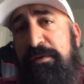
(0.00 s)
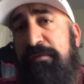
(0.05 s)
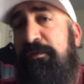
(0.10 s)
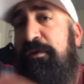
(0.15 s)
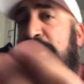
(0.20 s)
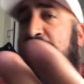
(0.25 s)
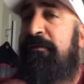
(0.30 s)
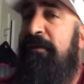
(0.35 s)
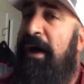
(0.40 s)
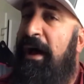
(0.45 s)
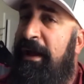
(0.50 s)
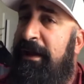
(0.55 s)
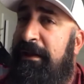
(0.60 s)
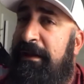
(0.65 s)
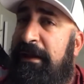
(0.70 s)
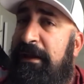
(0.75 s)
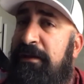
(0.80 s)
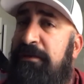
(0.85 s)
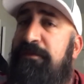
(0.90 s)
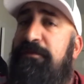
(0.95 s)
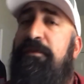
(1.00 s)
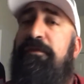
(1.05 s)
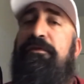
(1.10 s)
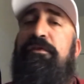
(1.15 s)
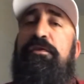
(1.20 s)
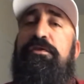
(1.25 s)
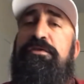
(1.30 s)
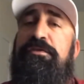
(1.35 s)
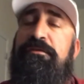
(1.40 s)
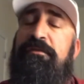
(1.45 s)
If you have ideas for
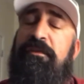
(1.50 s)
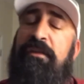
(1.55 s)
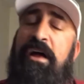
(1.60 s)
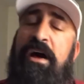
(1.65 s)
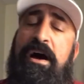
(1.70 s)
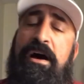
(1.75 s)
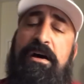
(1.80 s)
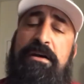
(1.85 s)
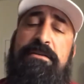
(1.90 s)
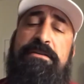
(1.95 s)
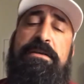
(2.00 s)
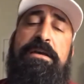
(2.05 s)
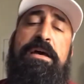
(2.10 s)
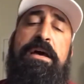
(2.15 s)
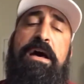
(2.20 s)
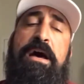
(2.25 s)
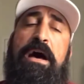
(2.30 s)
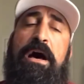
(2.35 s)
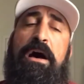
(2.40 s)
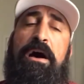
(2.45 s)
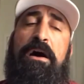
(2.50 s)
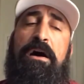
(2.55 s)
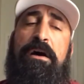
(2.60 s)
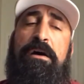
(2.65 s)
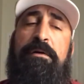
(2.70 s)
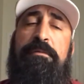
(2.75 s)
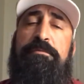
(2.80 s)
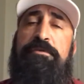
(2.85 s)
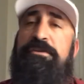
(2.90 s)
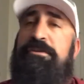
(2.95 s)
future vlogs,
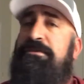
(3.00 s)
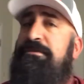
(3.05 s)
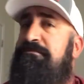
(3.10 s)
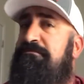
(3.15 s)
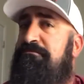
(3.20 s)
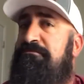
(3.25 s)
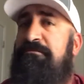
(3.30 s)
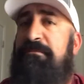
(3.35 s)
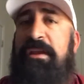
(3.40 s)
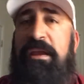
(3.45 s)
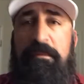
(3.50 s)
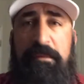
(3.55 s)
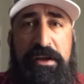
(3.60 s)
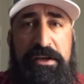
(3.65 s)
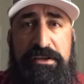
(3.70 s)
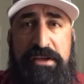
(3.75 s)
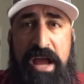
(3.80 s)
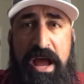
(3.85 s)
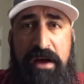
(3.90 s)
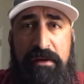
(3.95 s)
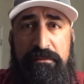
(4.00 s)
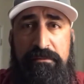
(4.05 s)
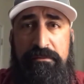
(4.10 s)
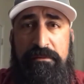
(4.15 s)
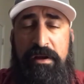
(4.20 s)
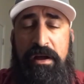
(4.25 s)
just give me a shout.